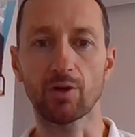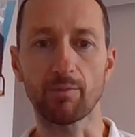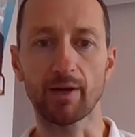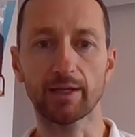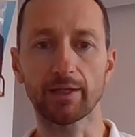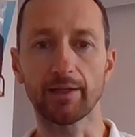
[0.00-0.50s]
our
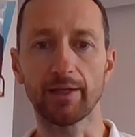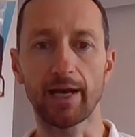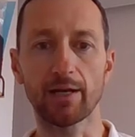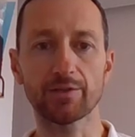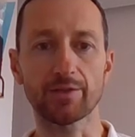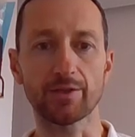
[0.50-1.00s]
market
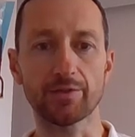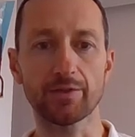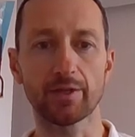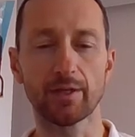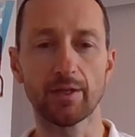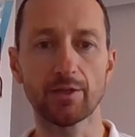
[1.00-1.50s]
analysis.
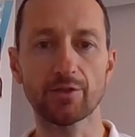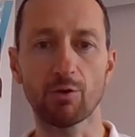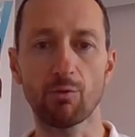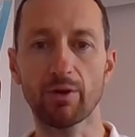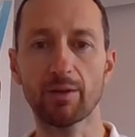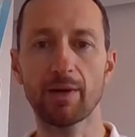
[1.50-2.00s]
So
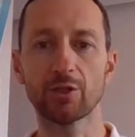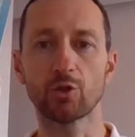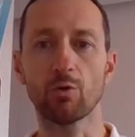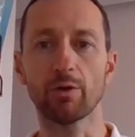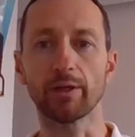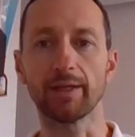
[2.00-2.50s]
what am I
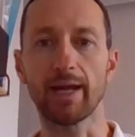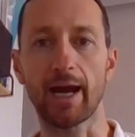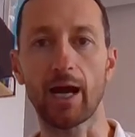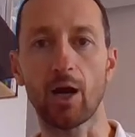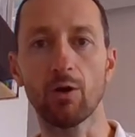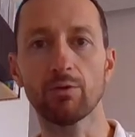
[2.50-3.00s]
doing
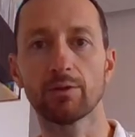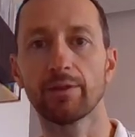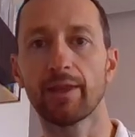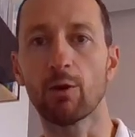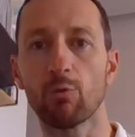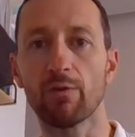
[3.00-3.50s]
now
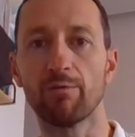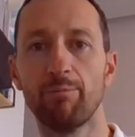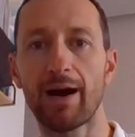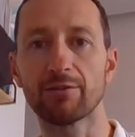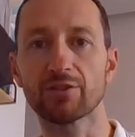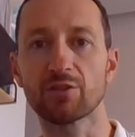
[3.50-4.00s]
that we've
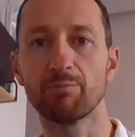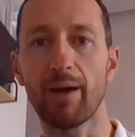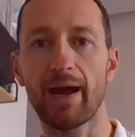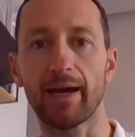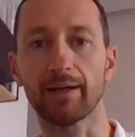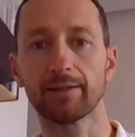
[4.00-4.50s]
bounced
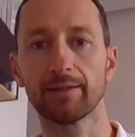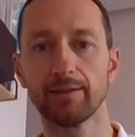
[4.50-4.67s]
back?